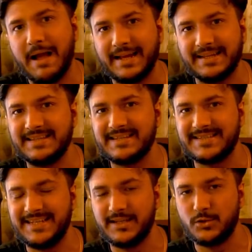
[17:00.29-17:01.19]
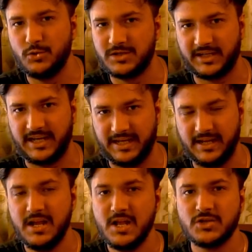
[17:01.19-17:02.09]
back and see the rules again.
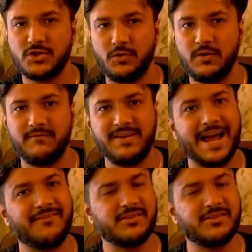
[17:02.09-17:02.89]
So we have